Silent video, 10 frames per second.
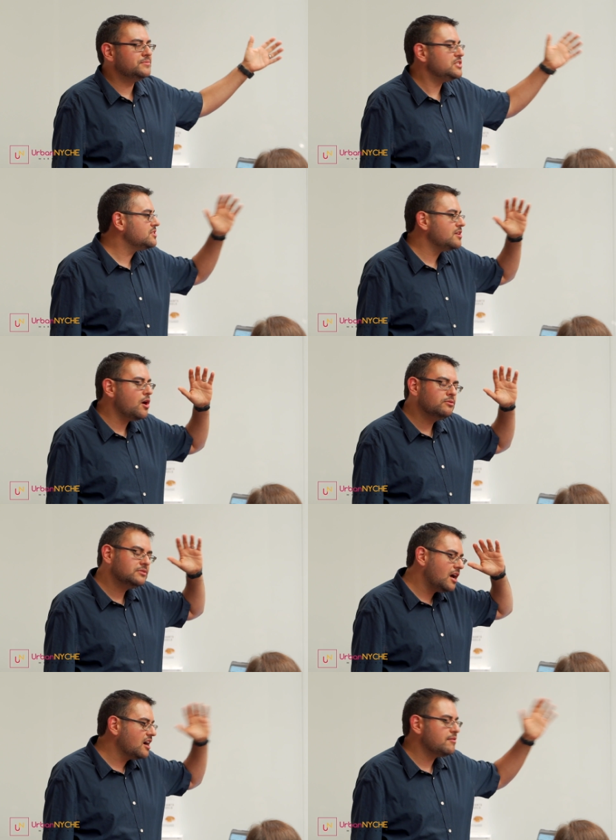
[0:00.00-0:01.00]
Just don't
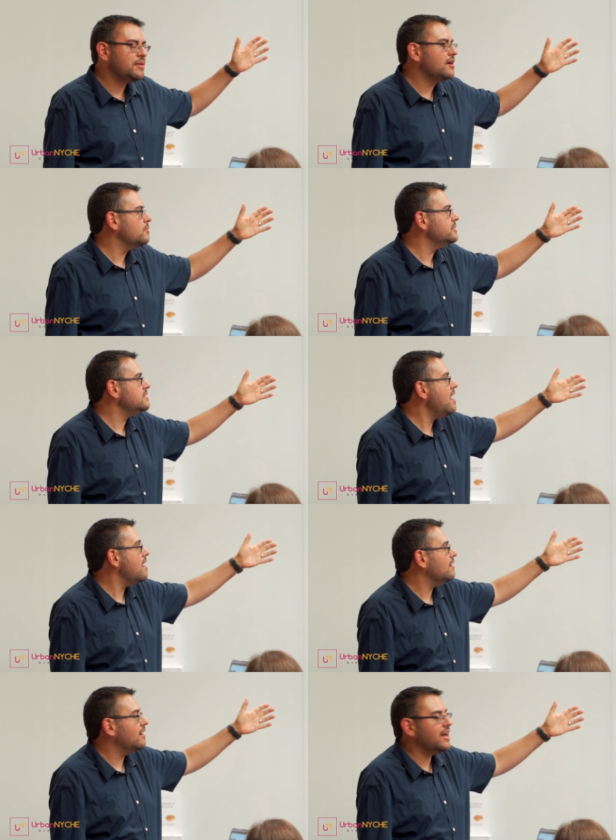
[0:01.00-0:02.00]
talk about black women's
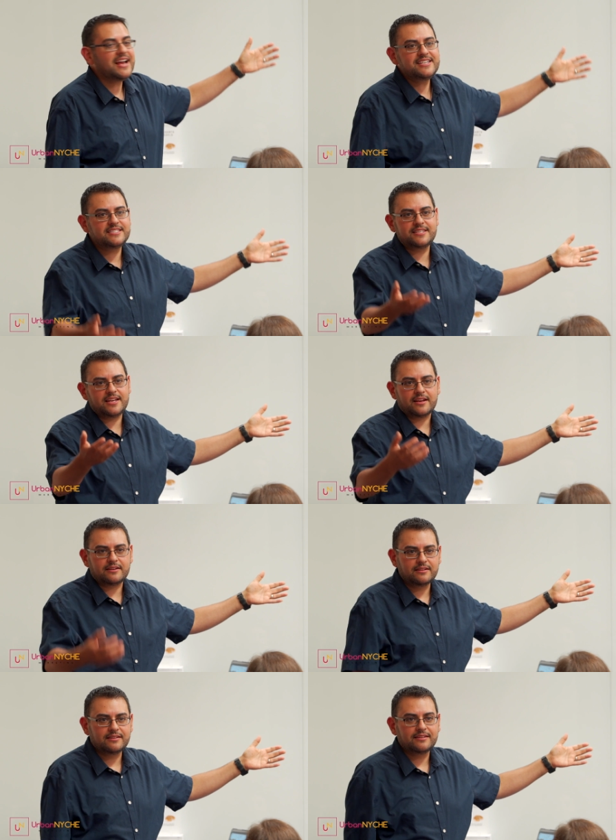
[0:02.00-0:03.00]
hair. And I just did it
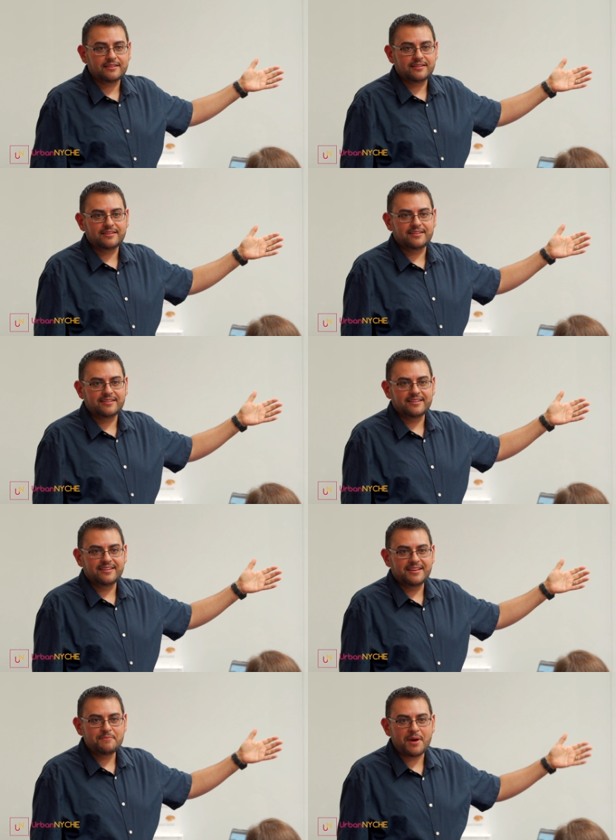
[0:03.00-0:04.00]

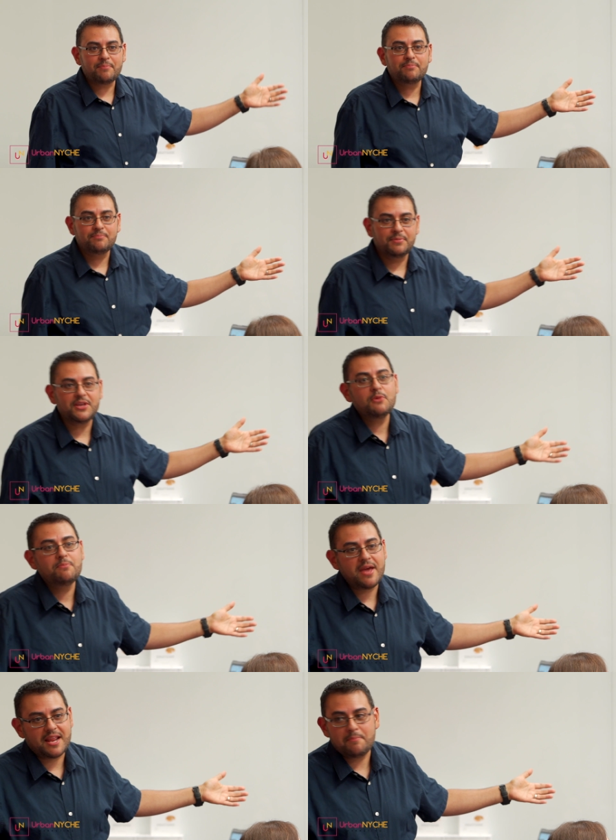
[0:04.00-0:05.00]
unless you
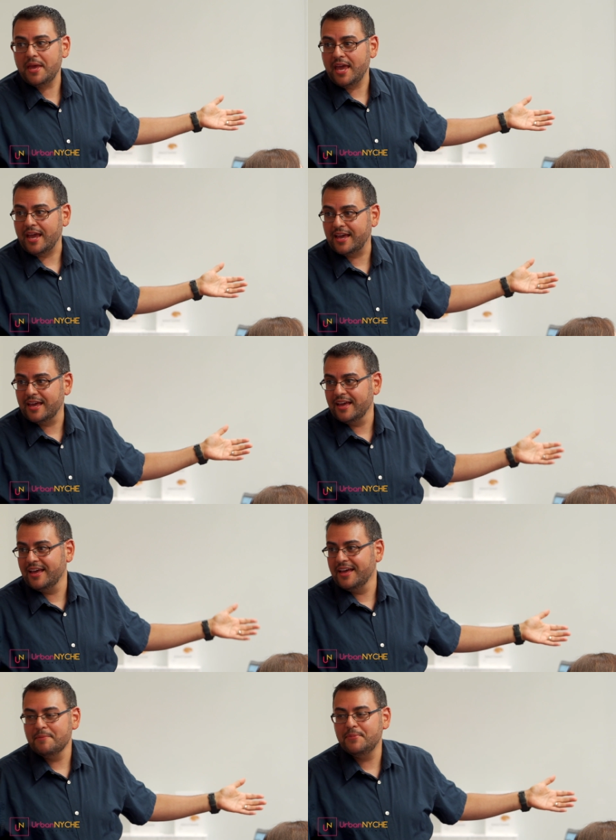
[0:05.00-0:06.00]
it's made pink.
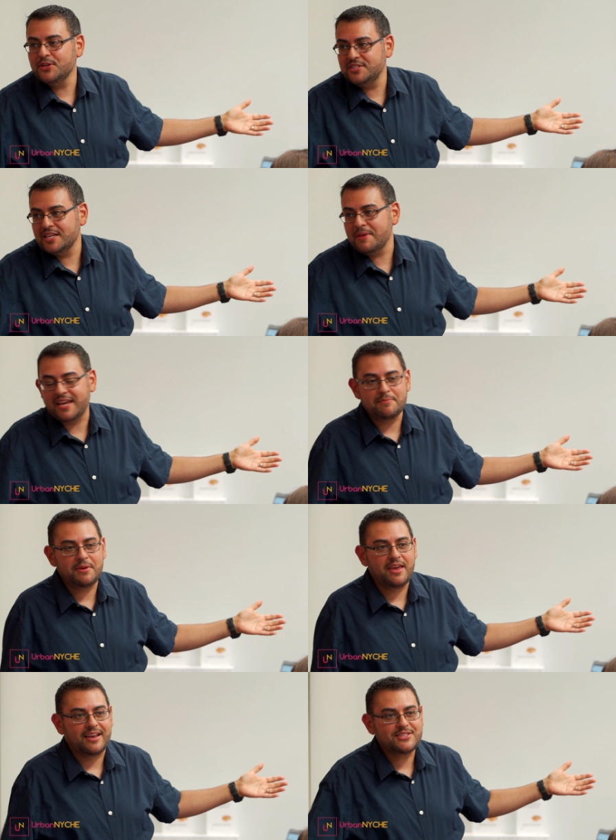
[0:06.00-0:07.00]
Unless it's pink. But you
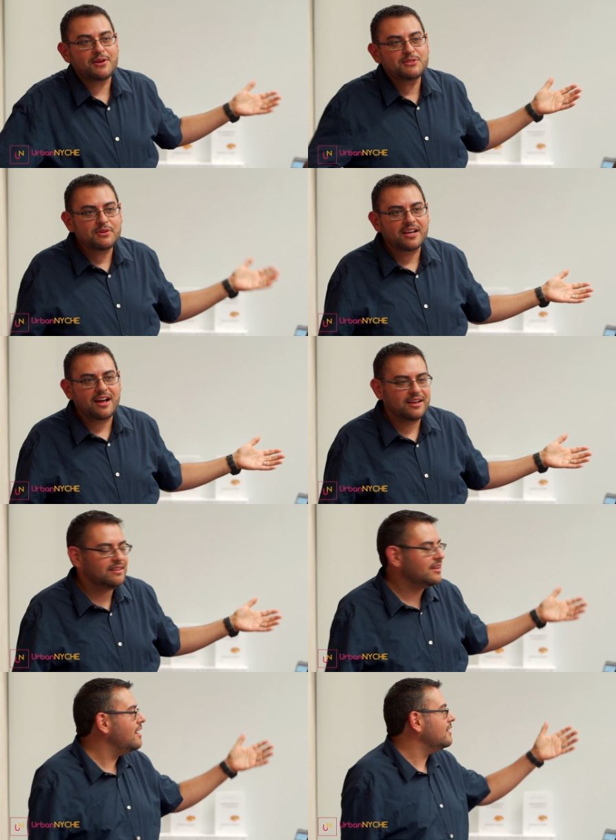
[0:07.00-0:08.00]
did so I was really
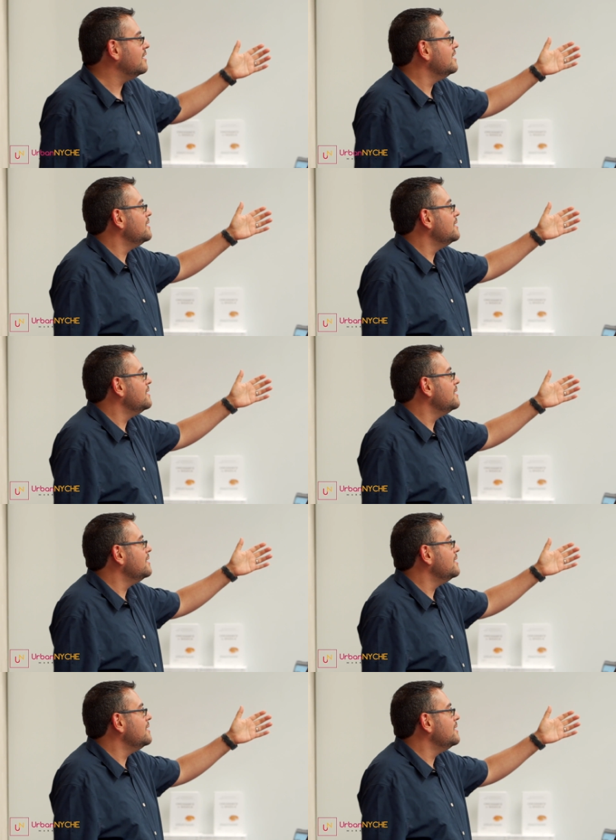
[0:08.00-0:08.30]
calling on the color.